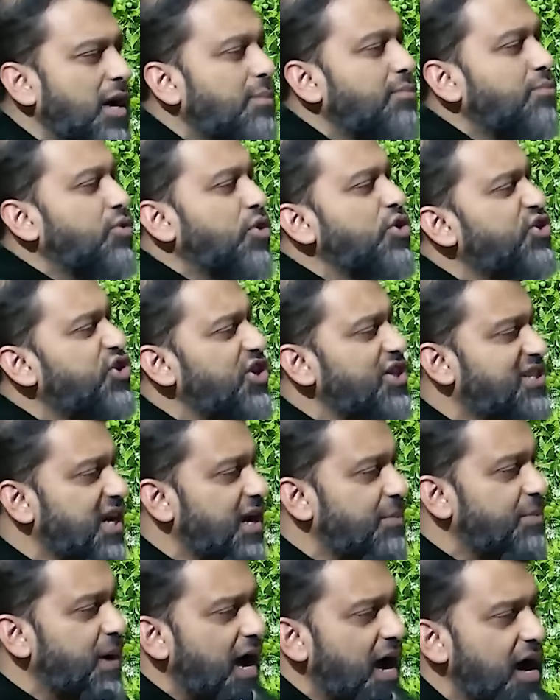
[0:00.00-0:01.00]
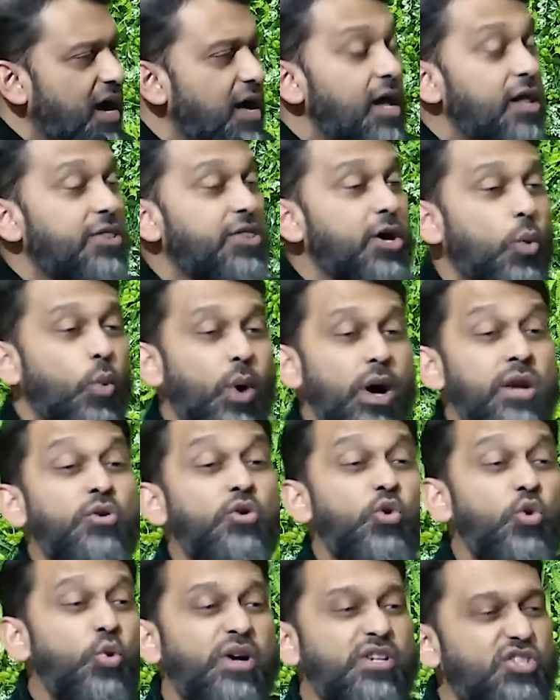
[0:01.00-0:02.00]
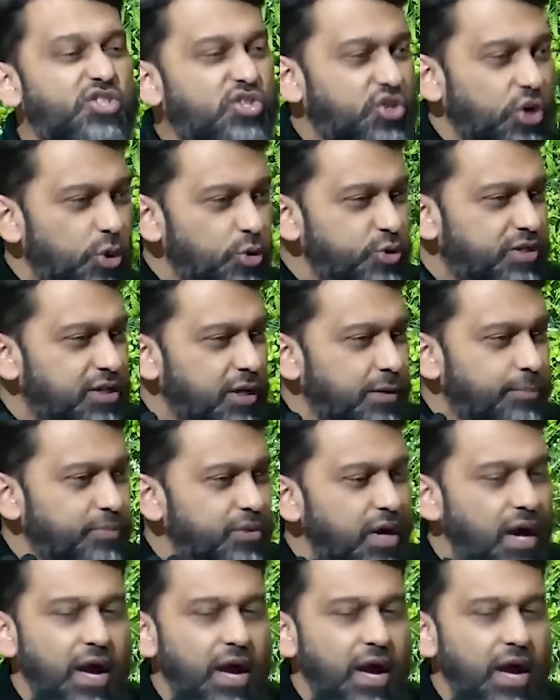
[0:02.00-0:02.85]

Mujtaba, the one who was chosen.